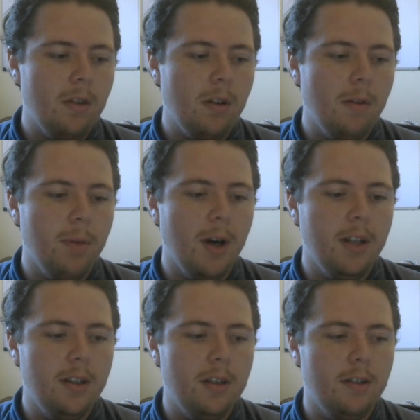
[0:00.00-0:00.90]

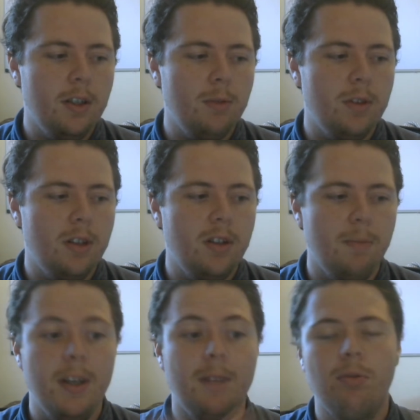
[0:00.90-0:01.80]
But this was such a
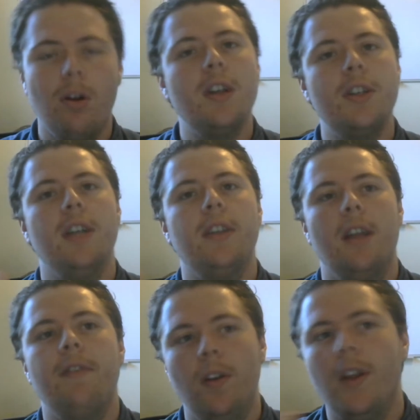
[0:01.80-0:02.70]
big project that I
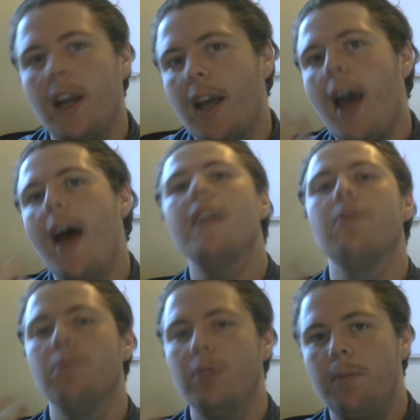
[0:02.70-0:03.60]
felt like I had
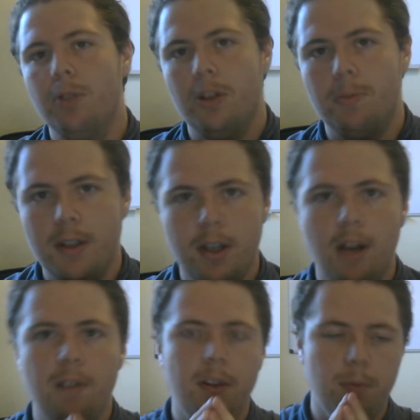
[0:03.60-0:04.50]
to really push
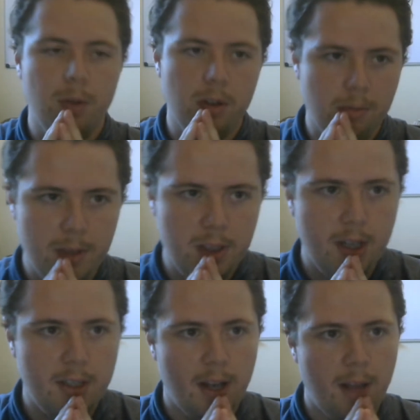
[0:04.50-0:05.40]
myself. And one of the
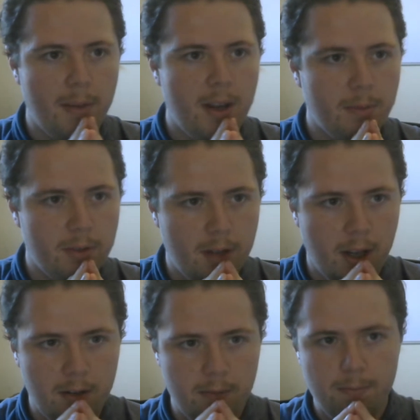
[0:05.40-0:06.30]
mistakes that I made was
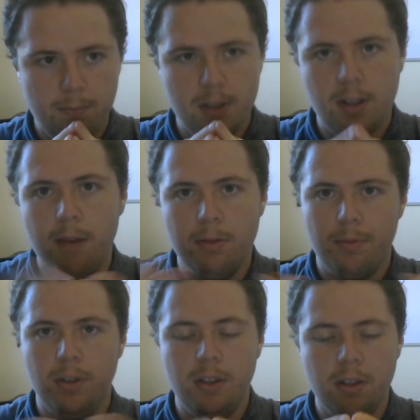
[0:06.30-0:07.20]
this guy was
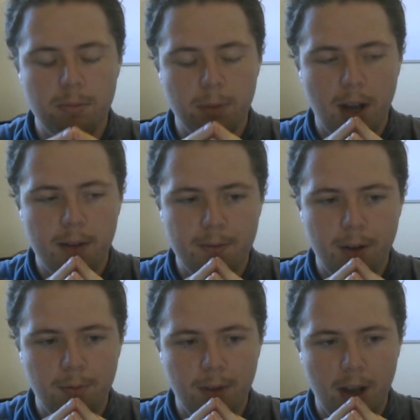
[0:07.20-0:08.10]
pretty new, but I
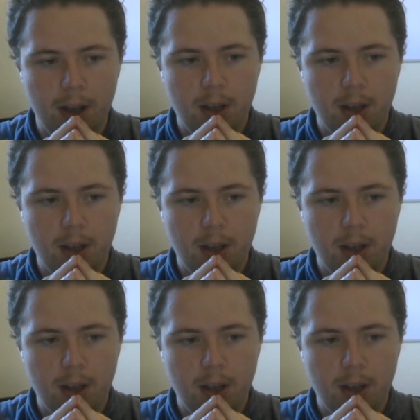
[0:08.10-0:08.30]
felt that I